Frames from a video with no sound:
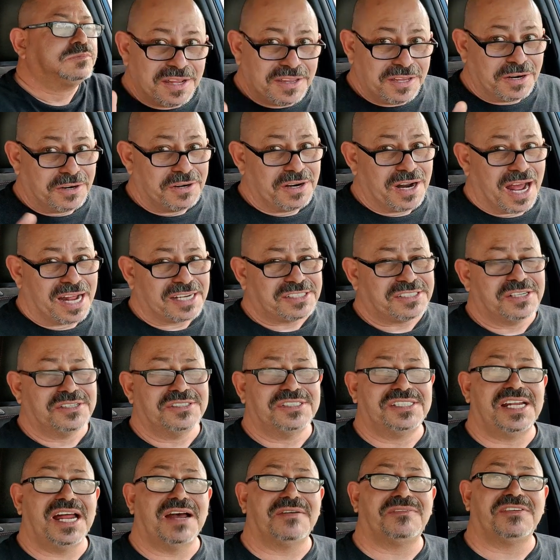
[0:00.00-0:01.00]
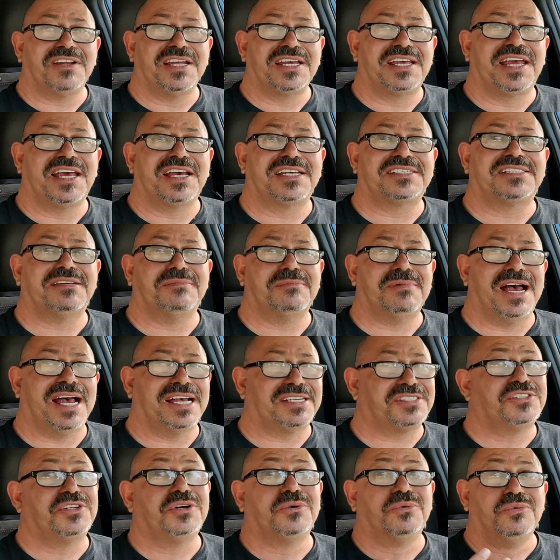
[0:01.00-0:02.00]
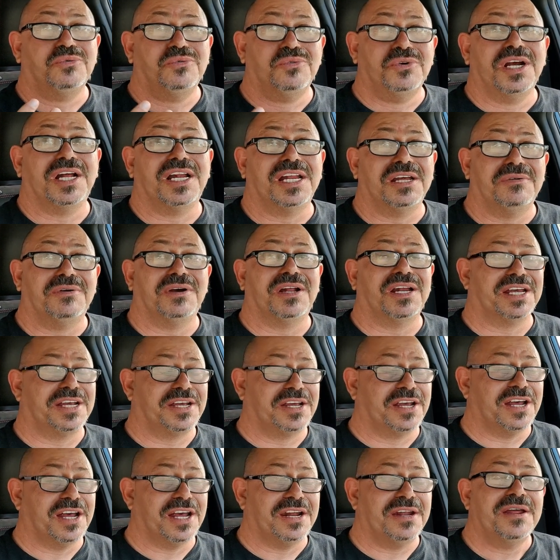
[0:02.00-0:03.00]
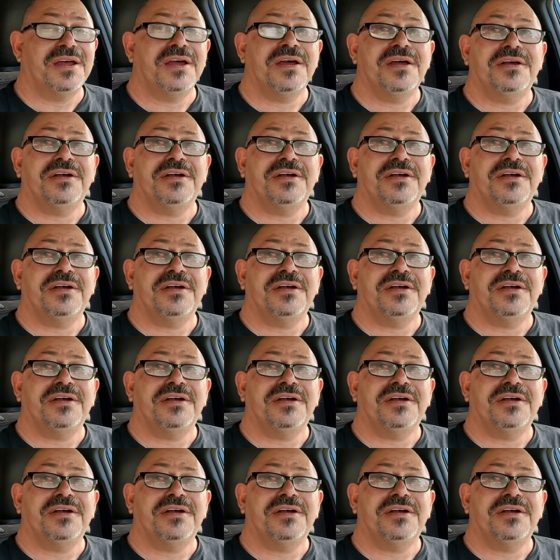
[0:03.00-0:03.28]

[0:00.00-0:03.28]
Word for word: Their nachos definitely kick some ass. They're really, really good.